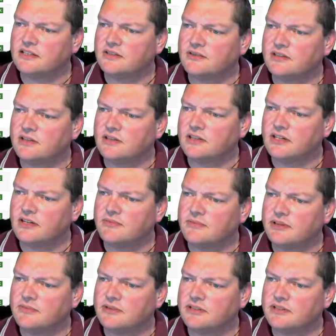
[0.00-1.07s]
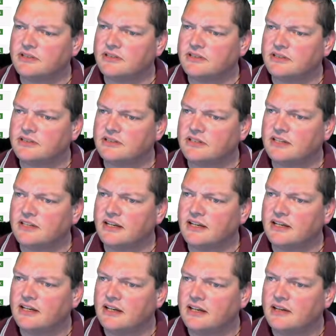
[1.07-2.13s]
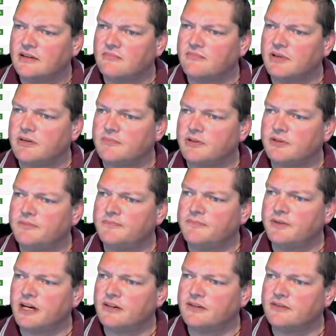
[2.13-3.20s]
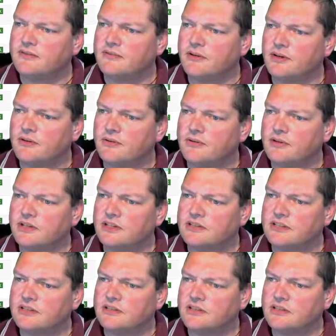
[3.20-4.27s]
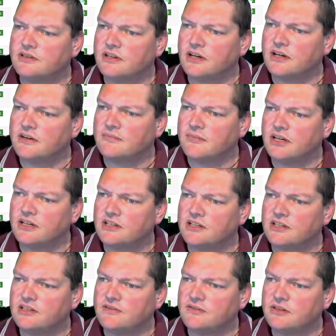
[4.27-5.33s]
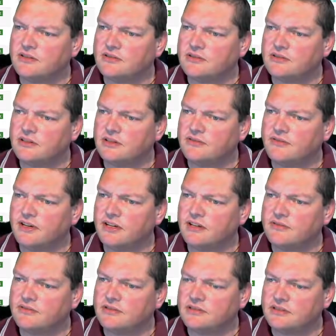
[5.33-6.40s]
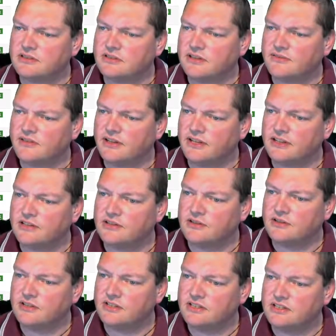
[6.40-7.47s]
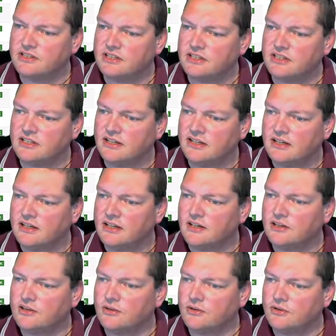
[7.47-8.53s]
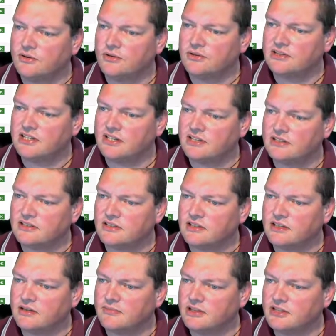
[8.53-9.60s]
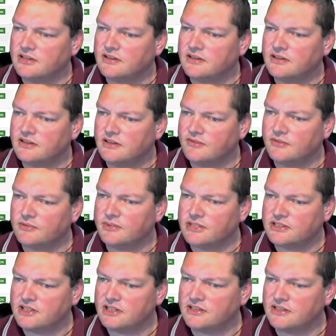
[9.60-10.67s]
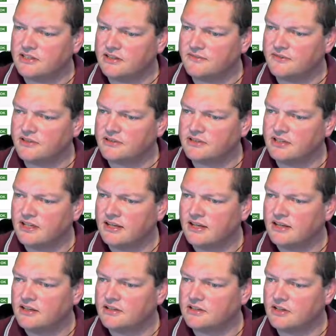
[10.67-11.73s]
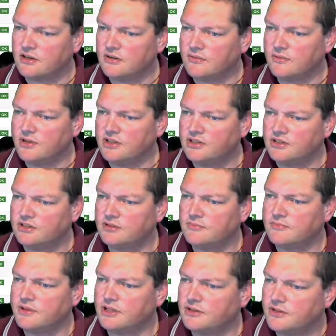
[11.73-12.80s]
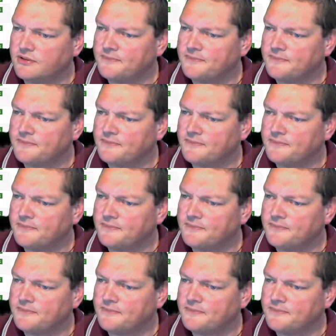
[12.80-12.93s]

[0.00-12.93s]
audio time limits and things like that, BigBlueButton, recordings, etc., manage antivirus and notify levels and stuff like that. So you can see your new settings that are coming in. They've all been set to defaults, so we should be good.